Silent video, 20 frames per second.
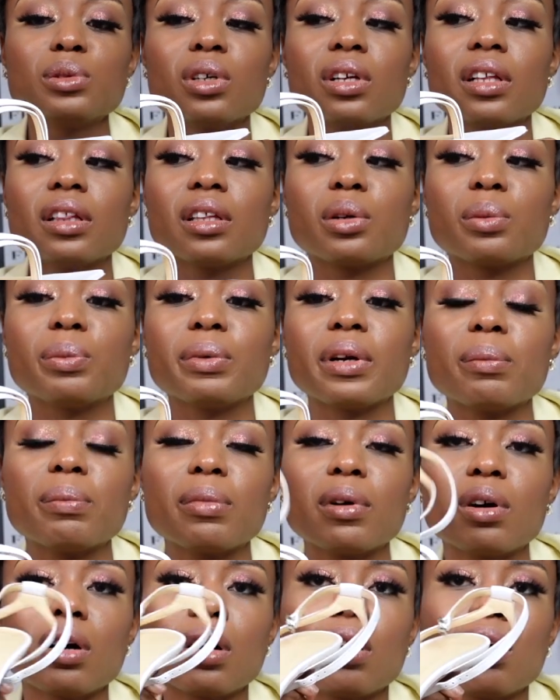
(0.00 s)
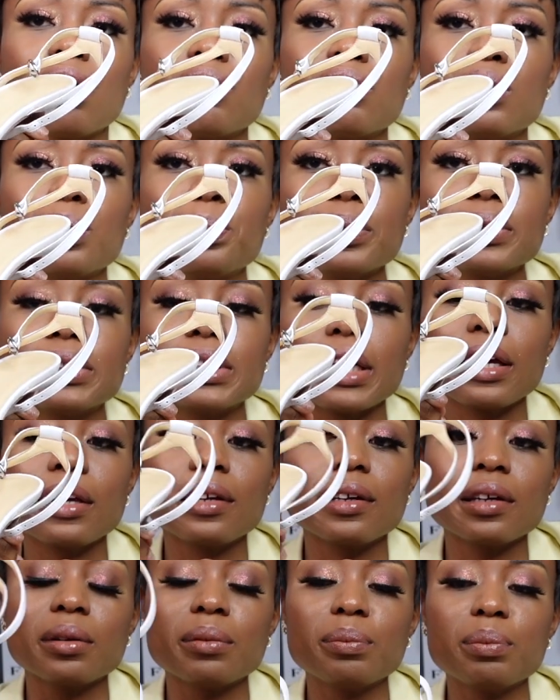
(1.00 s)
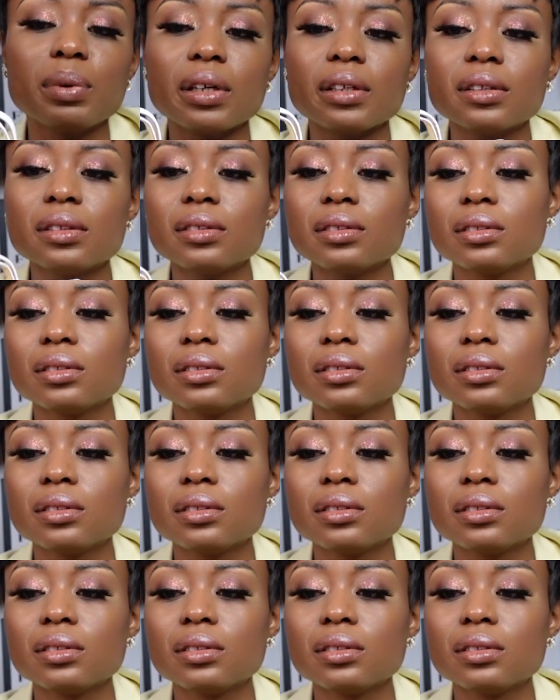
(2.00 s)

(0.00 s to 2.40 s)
a little bit of the Bottega, but